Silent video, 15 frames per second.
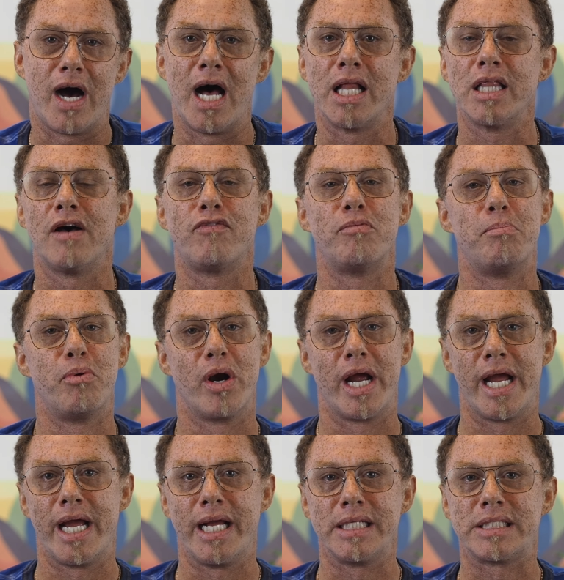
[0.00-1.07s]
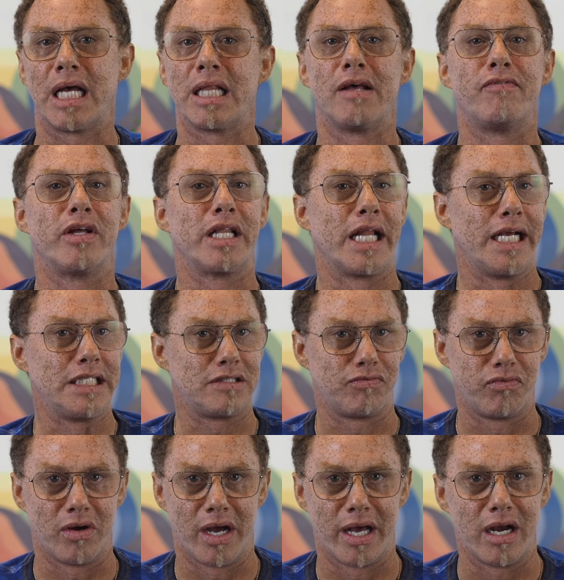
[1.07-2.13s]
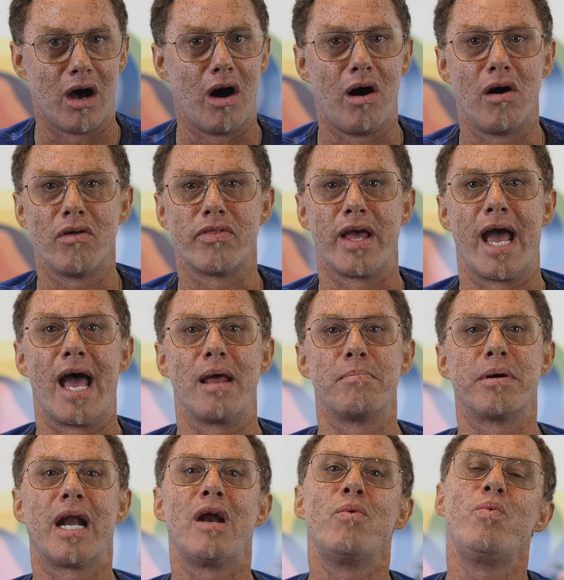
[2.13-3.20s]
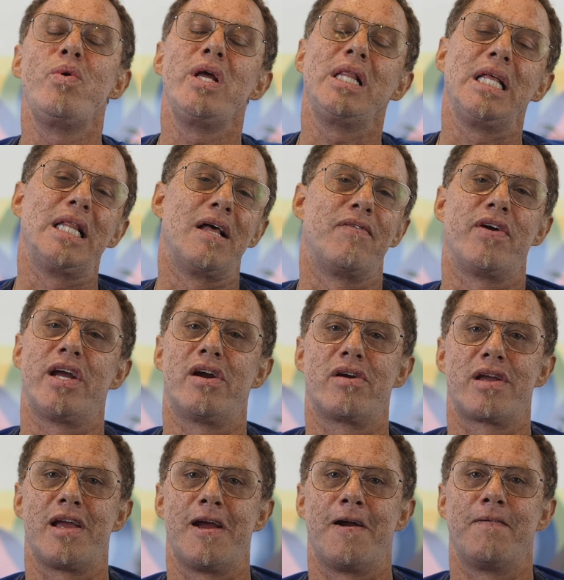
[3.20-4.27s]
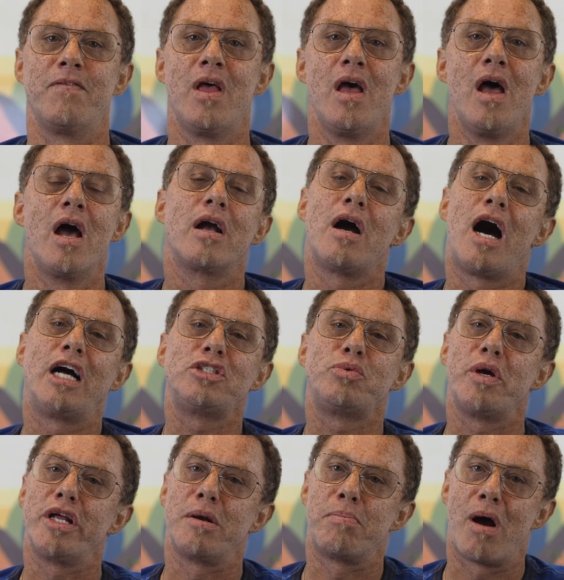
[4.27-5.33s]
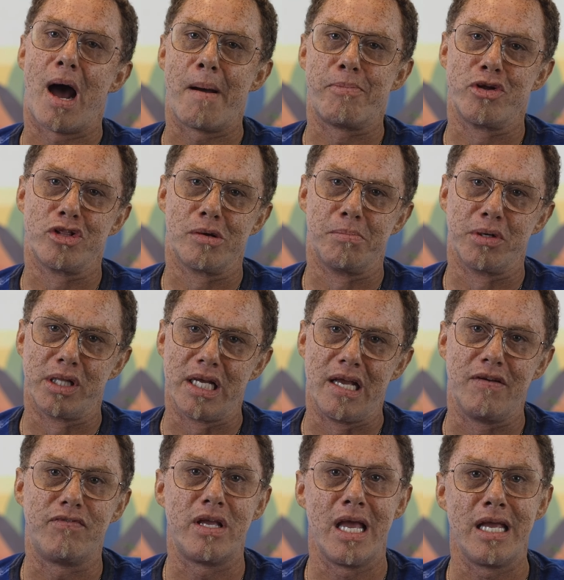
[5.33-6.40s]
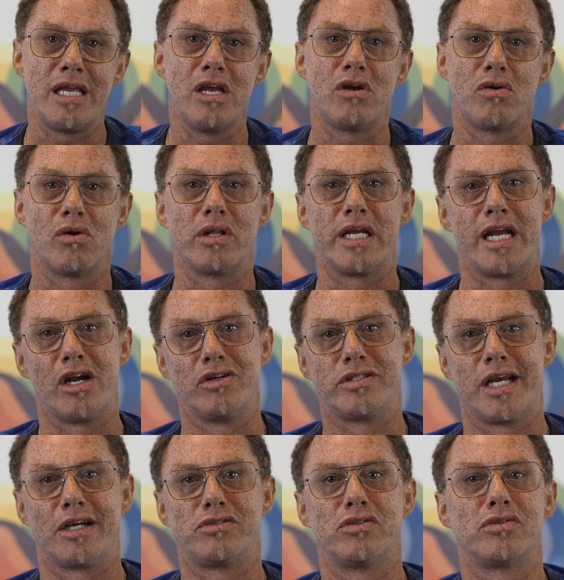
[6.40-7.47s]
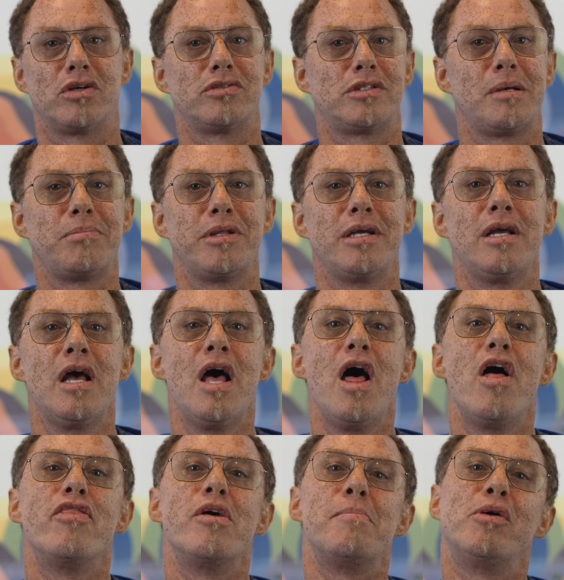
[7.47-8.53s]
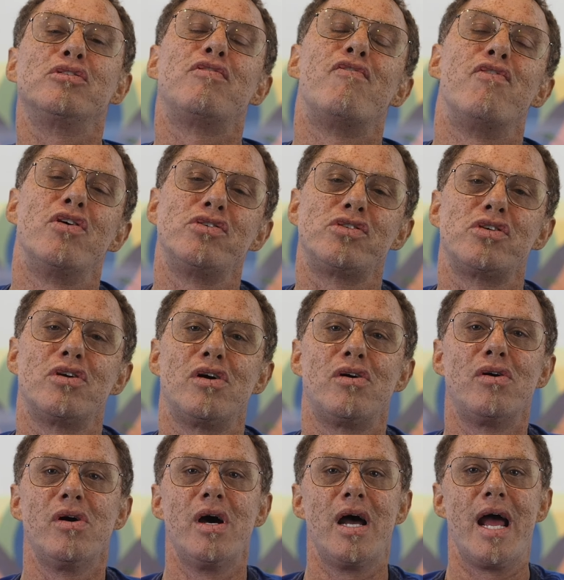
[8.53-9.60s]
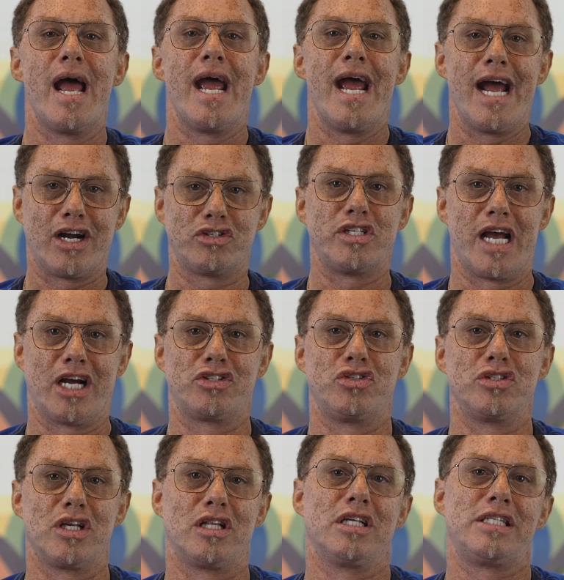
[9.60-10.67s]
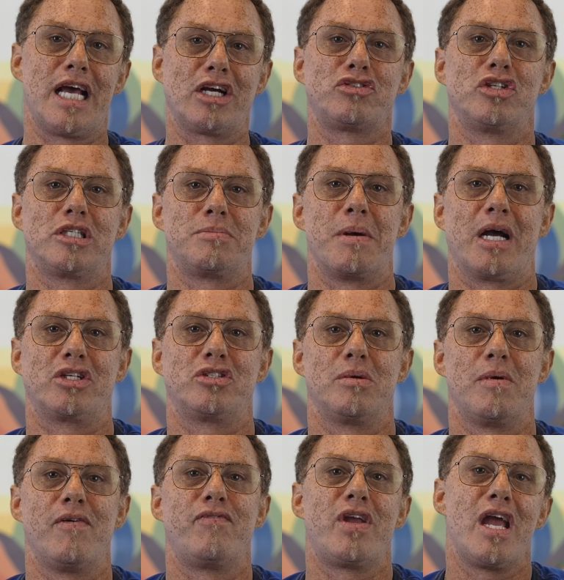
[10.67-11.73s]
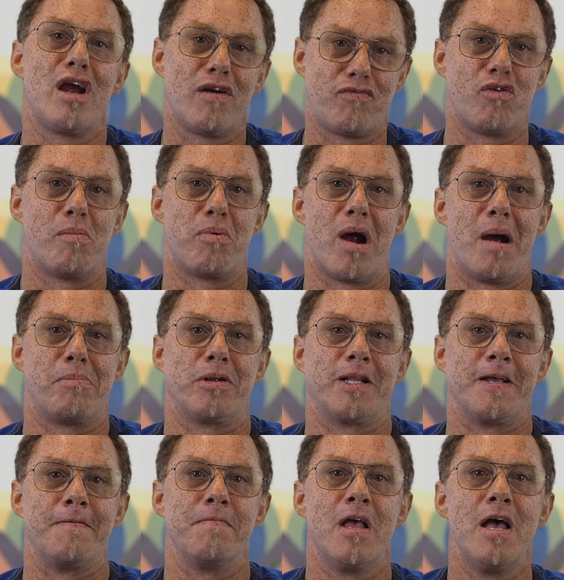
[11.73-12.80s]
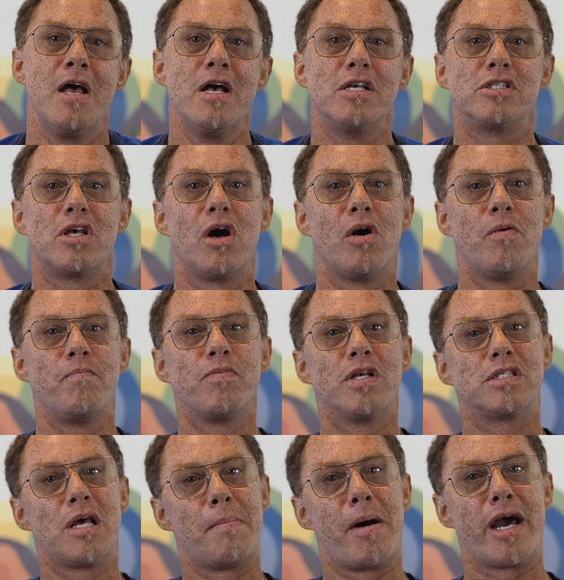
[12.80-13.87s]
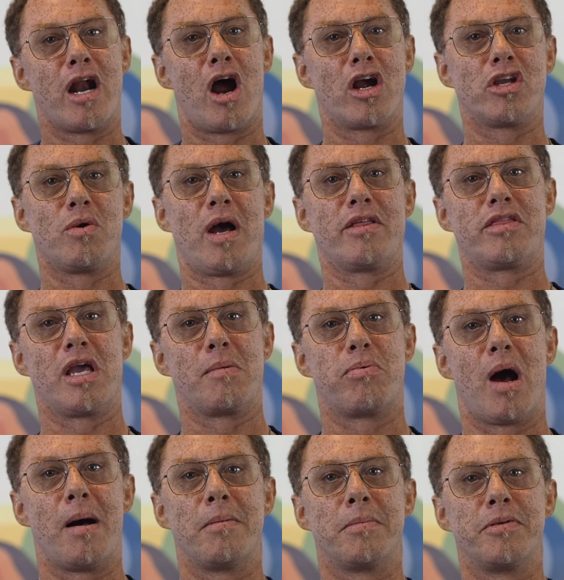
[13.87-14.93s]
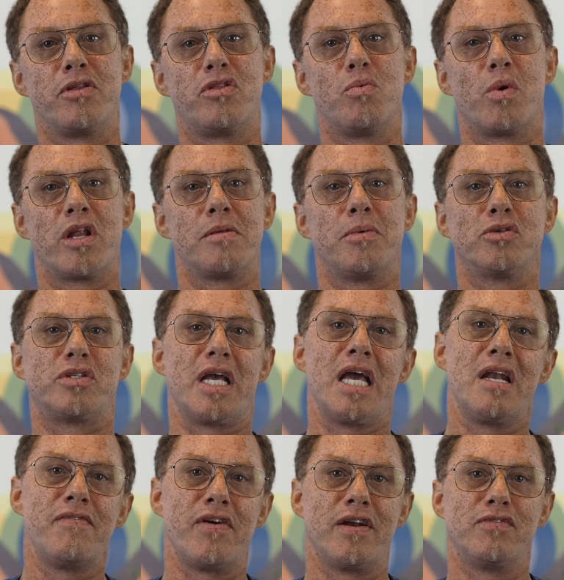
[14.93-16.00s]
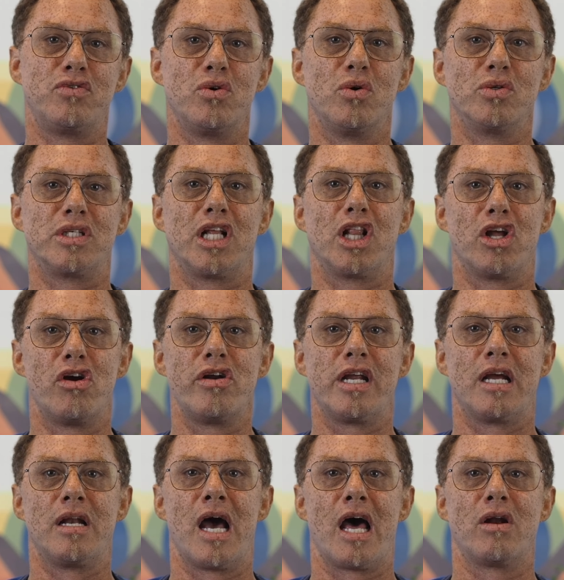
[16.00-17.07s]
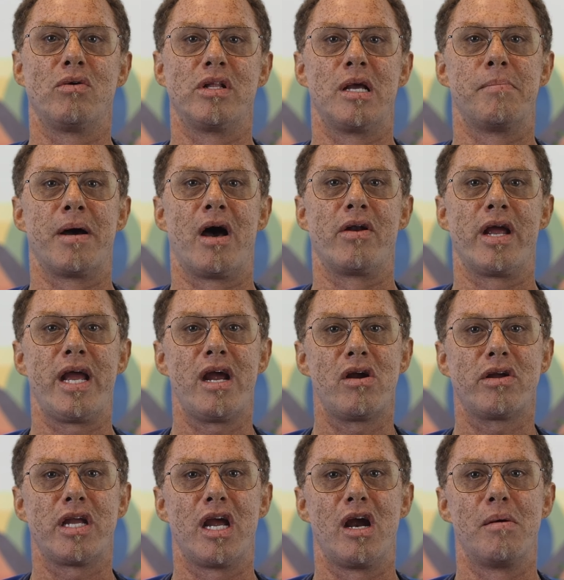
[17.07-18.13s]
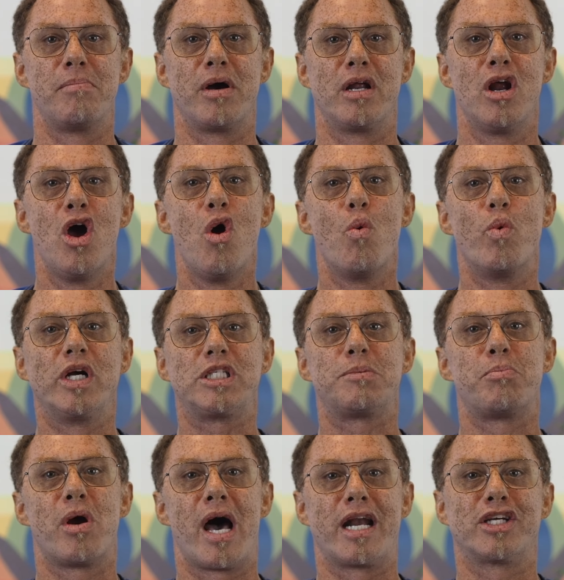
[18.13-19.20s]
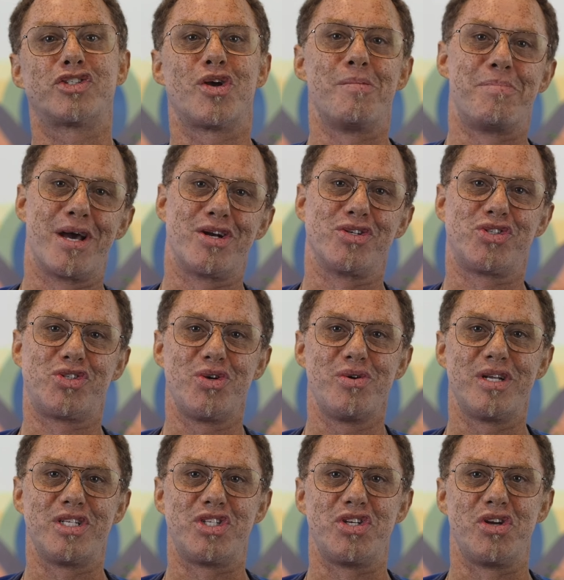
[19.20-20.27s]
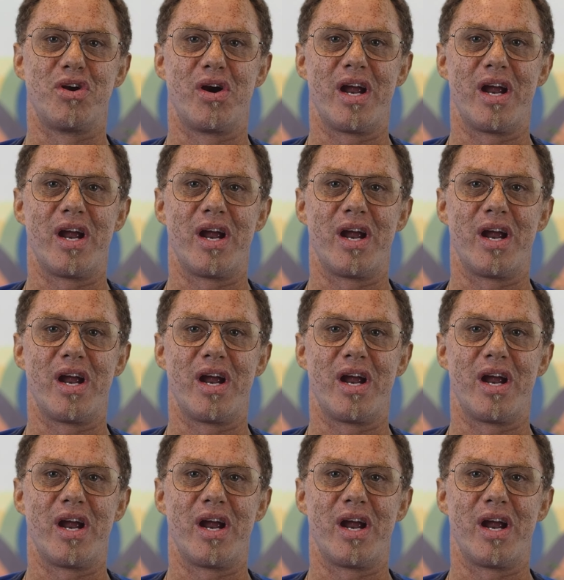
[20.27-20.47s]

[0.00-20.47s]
I love braids, I love a lace front, all that, but I really love hair care. Contrary to popular belief, kinky curly hair textures are simply the most versatile hair textures on the texture spectrum if cared for properly. So some might argue, I think, probably through one of the most innovative tools in learning and not only about hair care, but which products are better suited to your